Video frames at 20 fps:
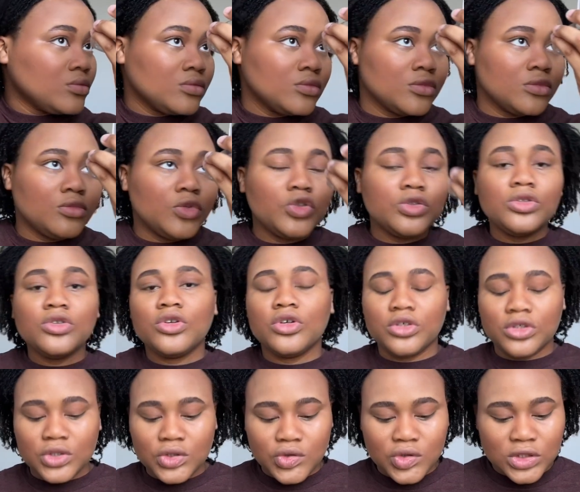I'm also
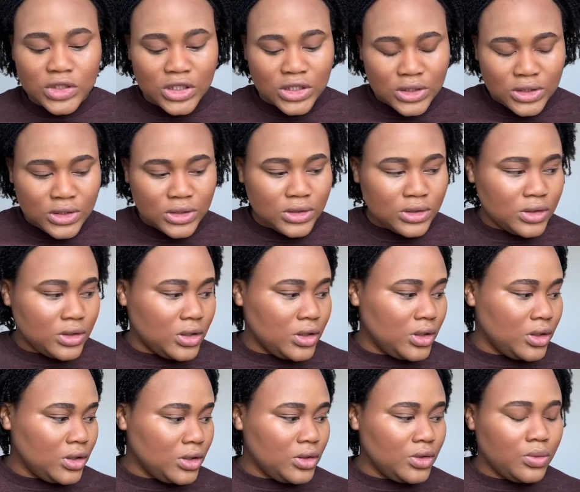considering getting
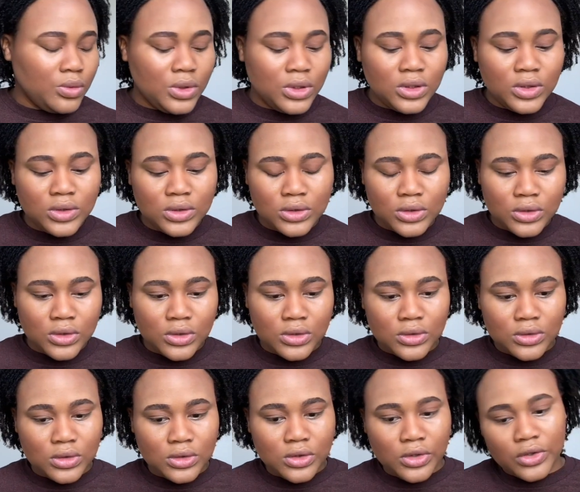a liquid
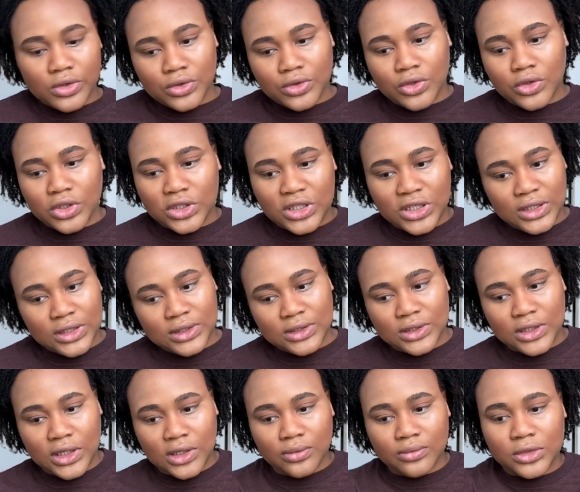contour next
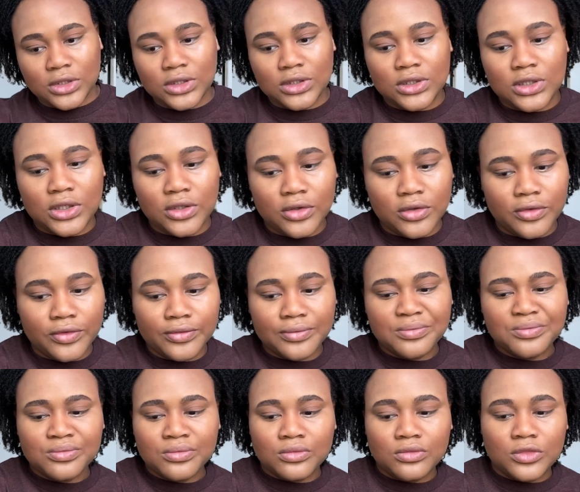time instead of
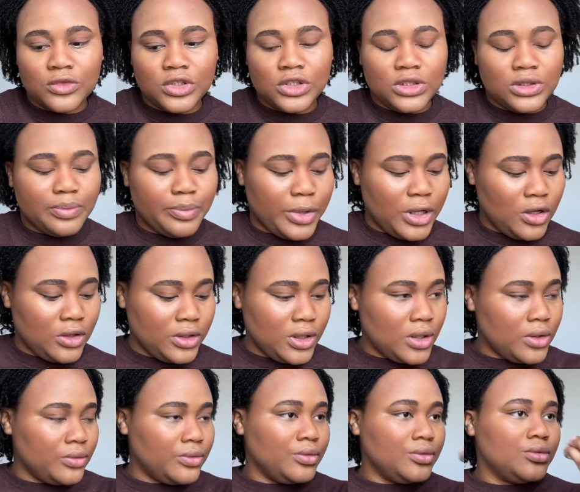this powder
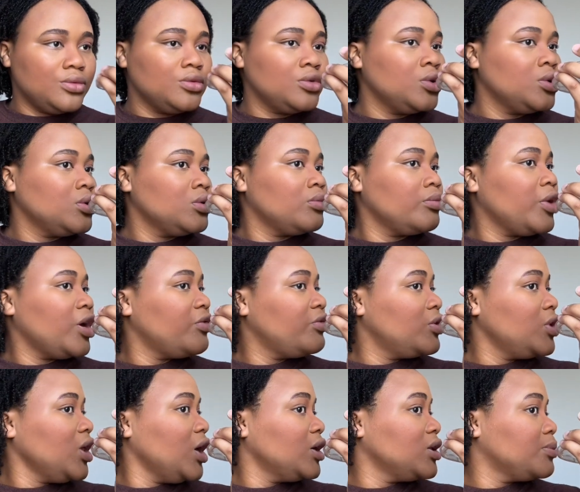one. I
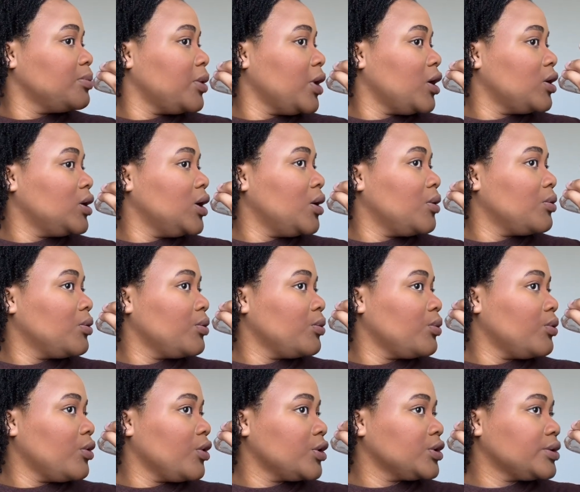feel like the powder one
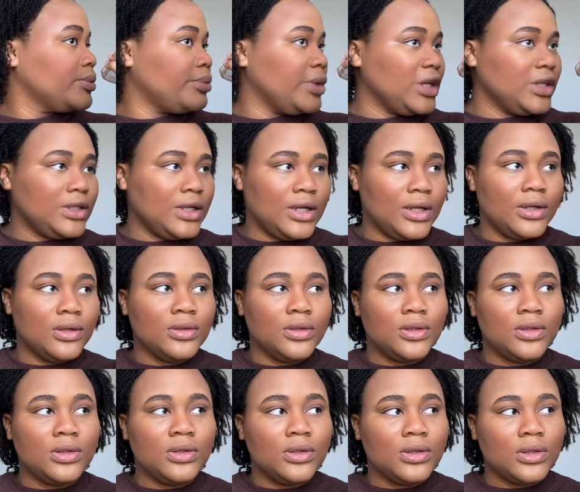works better.
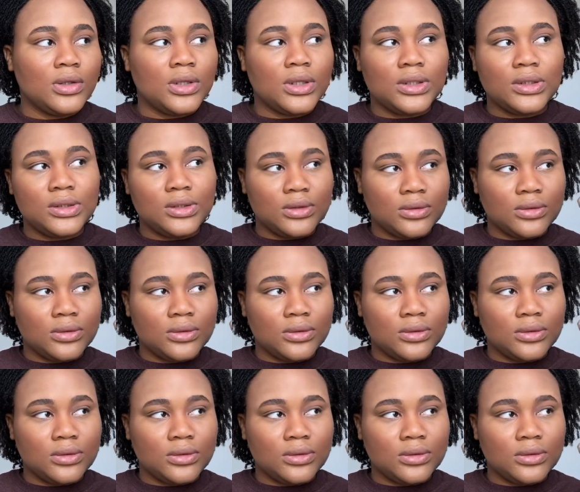Like,